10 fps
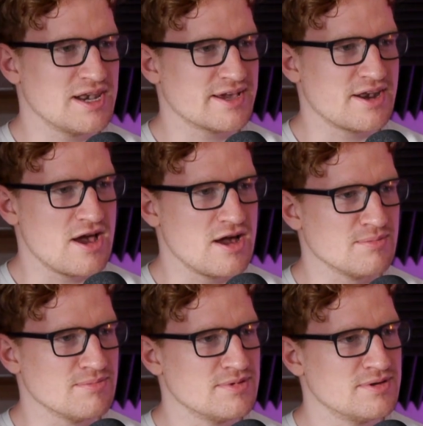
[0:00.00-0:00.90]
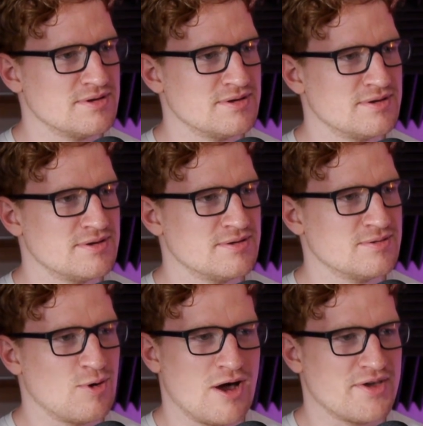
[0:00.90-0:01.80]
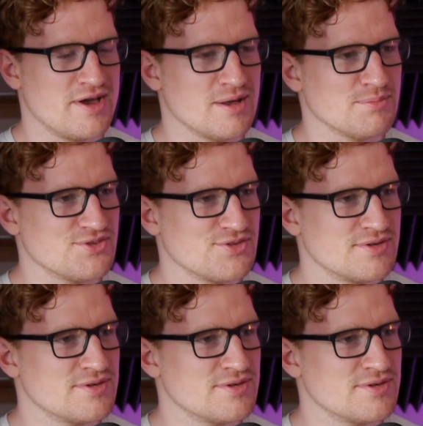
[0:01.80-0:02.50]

a leg and an arm? Why aren't they arms?